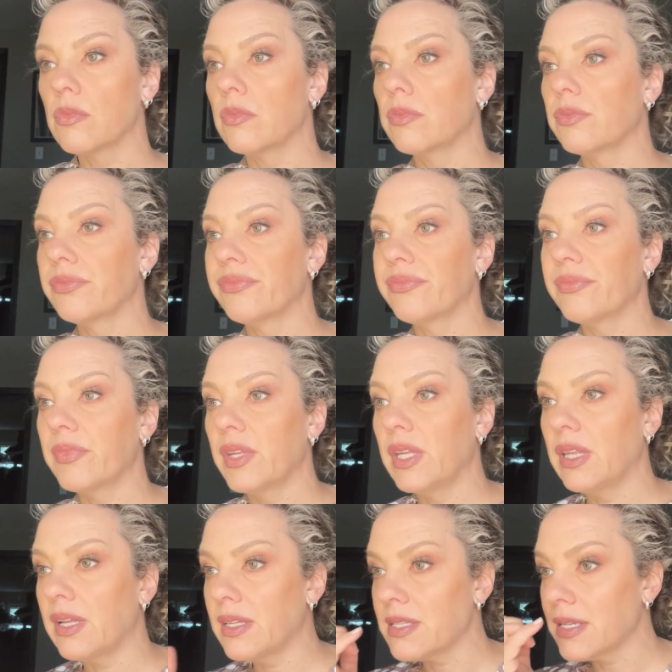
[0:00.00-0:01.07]

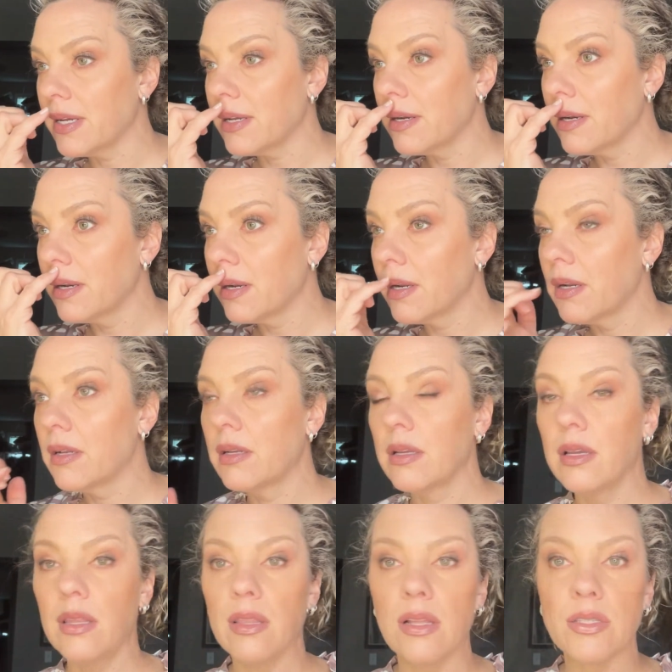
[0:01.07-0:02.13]
And that's it.
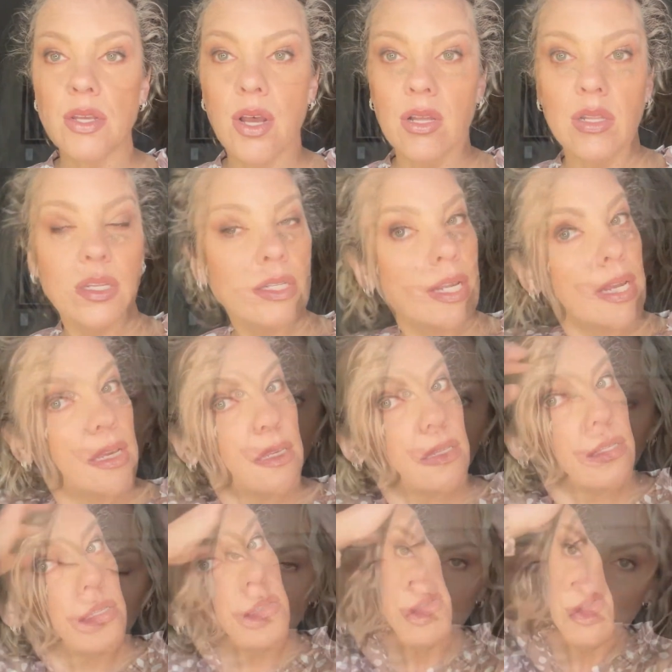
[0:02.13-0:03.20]
That's all it
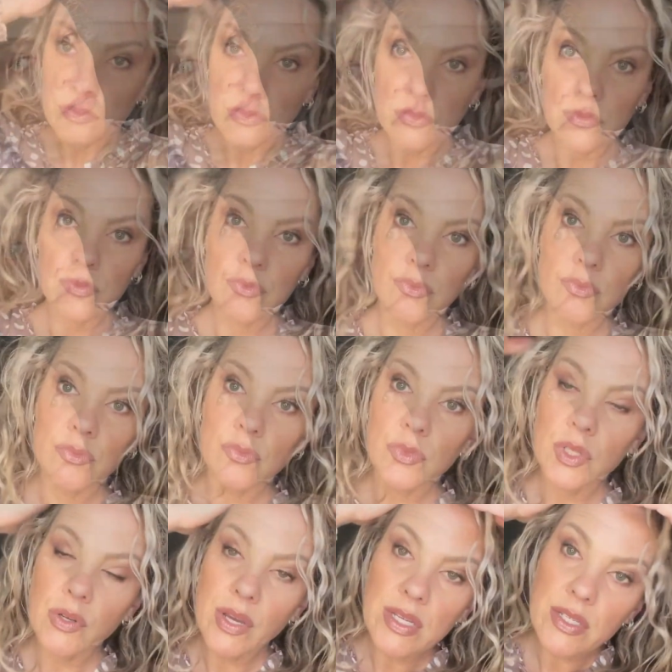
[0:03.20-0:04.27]
takes.
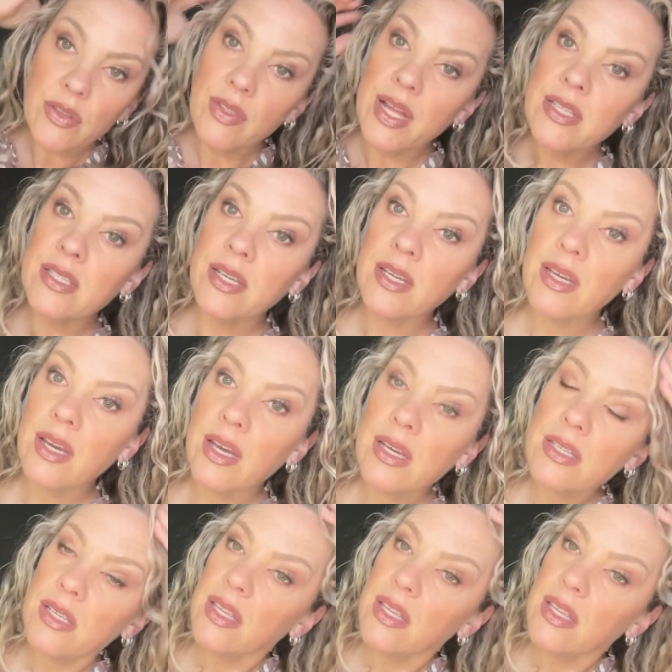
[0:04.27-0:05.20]
Okay, so that's it, guys.